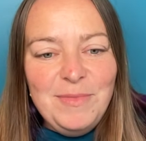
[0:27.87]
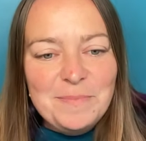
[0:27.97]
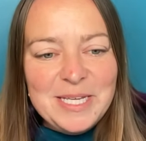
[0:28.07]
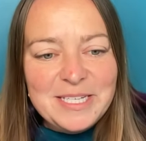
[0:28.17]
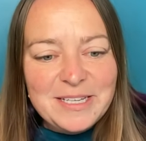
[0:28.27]

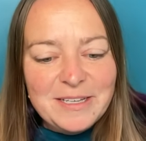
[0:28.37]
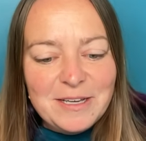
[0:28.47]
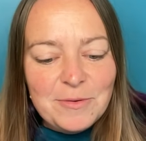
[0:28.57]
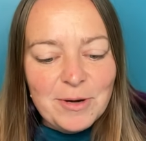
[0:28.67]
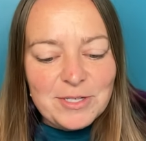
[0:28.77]

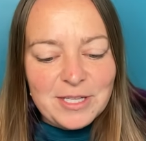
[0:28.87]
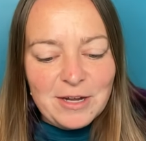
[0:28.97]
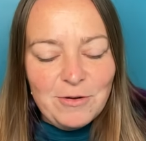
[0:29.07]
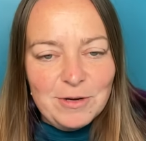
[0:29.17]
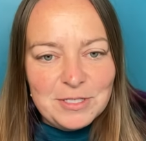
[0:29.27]
basically worked on
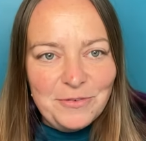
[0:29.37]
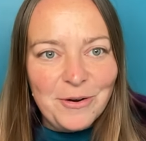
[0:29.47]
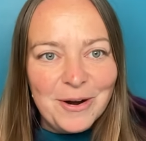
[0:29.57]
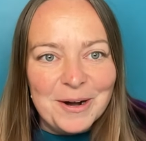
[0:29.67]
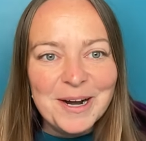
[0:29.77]
that course
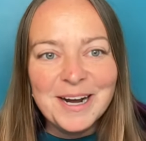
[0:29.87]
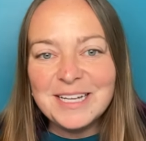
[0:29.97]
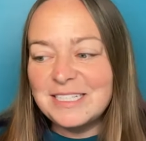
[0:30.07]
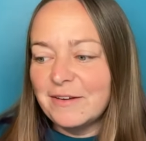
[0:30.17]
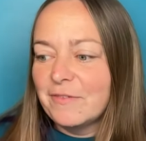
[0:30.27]
for
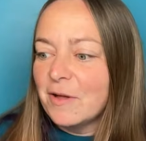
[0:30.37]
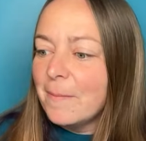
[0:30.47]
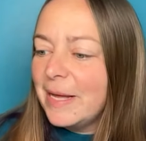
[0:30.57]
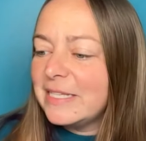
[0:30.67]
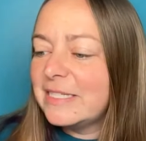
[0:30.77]
several
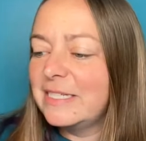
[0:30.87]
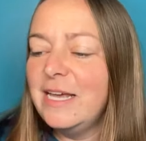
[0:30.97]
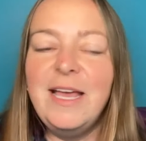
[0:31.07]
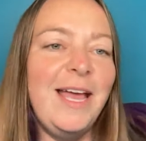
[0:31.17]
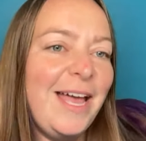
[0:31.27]
months,
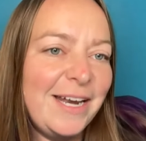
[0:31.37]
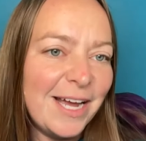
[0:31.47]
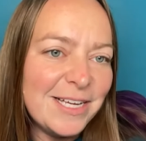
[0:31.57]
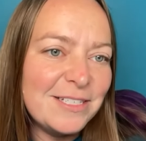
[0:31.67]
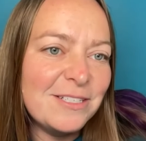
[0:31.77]
and
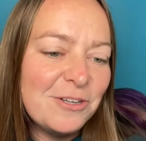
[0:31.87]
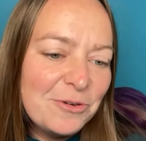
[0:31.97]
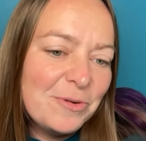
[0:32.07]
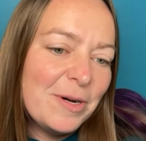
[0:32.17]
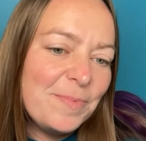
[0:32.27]
I
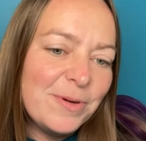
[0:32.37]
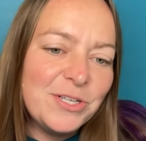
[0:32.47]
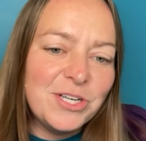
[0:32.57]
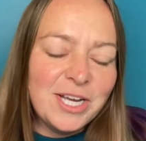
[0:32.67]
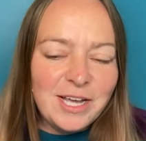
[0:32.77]
so
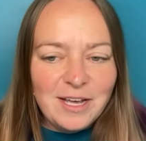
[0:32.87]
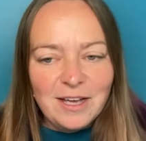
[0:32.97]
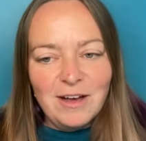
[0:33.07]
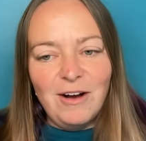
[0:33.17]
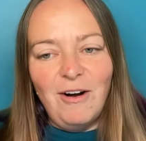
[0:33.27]

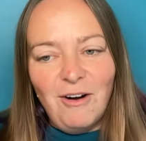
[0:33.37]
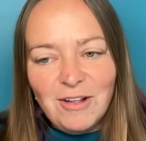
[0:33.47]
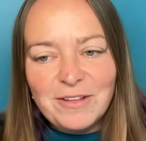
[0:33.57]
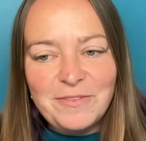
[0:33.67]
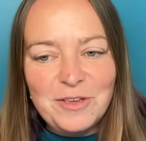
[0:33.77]
appreciate
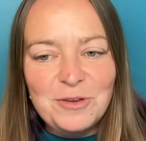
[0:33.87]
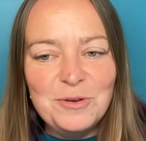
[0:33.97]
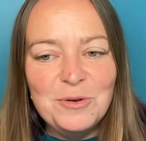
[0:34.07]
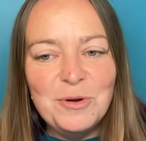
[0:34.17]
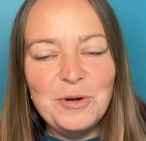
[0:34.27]
all of
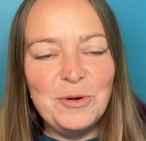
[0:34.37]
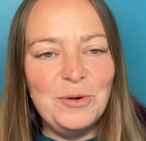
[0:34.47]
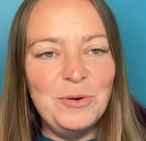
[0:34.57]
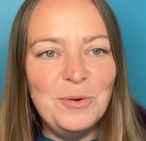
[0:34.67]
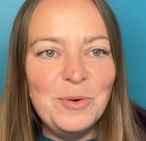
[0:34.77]
you
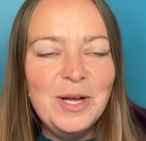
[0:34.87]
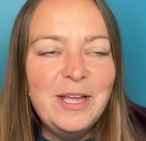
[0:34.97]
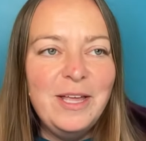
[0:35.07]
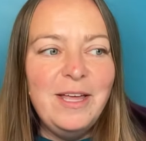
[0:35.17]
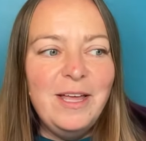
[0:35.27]
who
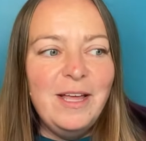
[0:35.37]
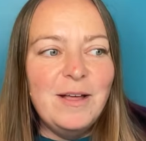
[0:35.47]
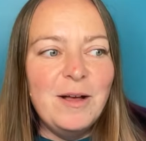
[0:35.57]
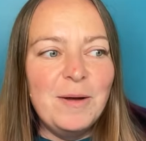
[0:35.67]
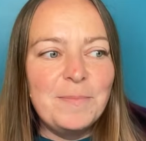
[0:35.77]

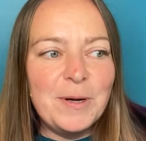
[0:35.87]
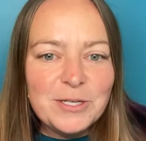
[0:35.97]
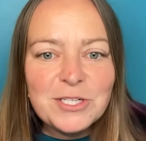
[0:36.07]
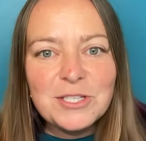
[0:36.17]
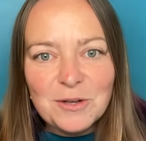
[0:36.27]

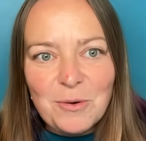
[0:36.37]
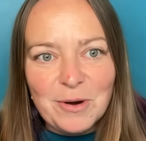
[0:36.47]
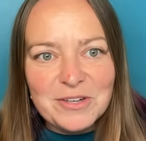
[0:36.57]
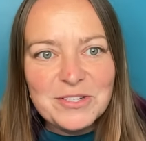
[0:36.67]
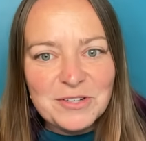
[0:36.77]
purchased the
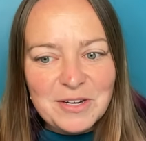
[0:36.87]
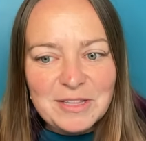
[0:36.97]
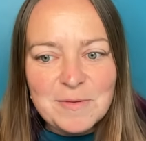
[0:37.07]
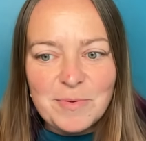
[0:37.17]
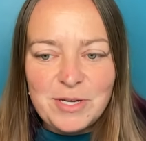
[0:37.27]
course during
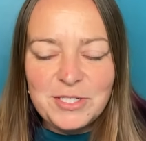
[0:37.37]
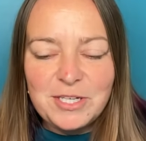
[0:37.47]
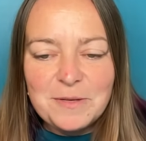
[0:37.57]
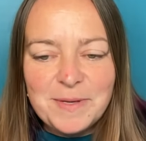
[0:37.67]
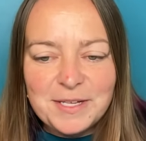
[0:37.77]
the
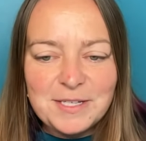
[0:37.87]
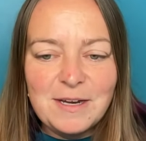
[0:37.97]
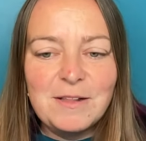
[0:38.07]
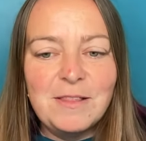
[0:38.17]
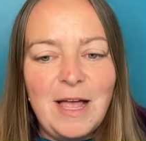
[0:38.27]
pre-sale because
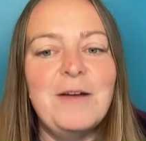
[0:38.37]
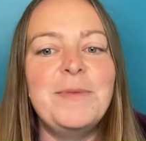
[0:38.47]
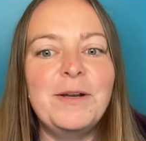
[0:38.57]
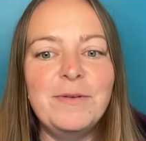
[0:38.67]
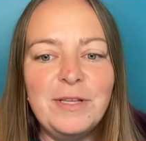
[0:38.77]
it allowed
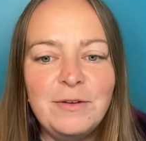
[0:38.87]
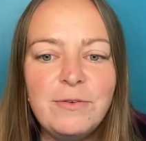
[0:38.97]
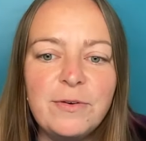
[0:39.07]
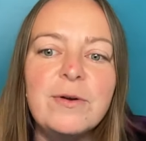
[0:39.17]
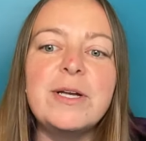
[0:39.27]
me to really
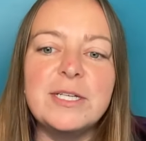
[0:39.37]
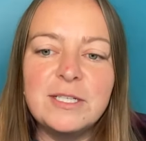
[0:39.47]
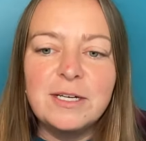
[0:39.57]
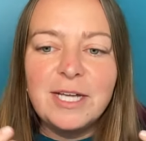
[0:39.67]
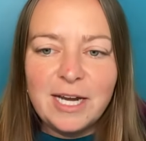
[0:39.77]
focus
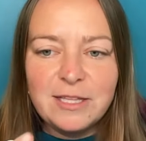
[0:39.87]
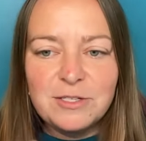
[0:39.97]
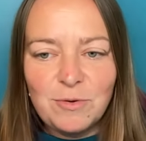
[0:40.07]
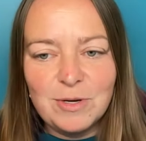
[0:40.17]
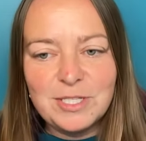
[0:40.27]
on getting this
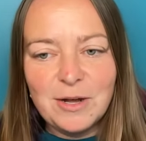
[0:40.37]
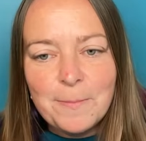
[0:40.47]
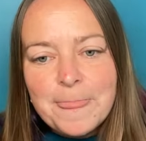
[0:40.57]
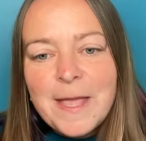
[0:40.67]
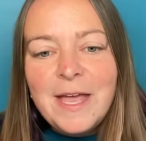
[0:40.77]
course
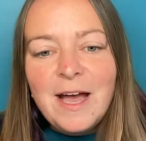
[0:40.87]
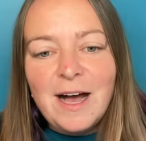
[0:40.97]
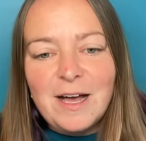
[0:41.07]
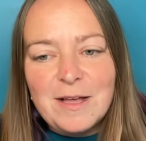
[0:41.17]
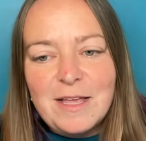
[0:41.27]
out.
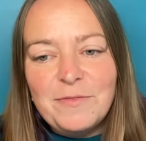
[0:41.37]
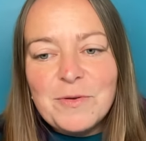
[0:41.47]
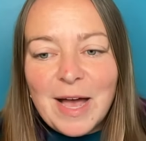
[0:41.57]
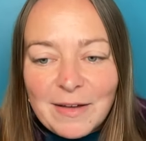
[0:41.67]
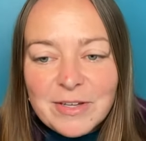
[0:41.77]
If you
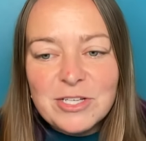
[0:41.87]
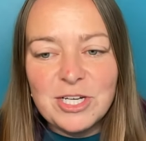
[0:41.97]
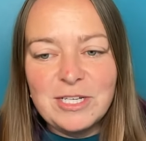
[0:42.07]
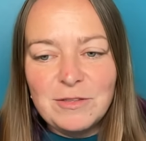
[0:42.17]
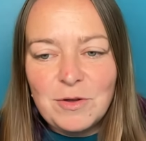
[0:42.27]
haven't
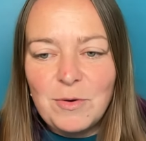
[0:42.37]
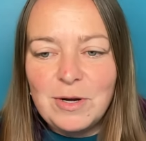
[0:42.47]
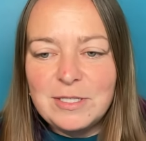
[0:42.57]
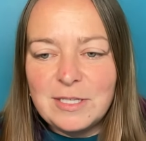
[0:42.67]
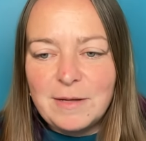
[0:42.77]
checked out the
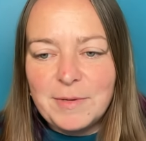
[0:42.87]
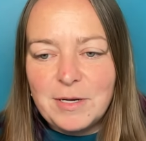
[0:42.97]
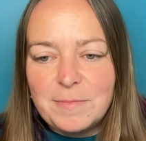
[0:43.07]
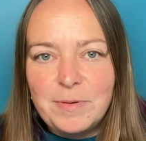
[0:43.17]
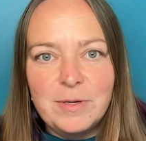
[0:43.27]
course, I'm
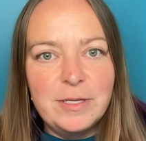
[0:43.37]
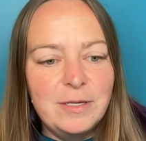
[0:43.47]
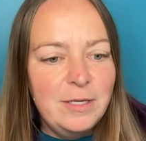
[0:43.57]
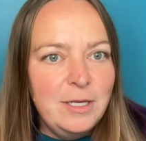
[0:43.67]
gonna put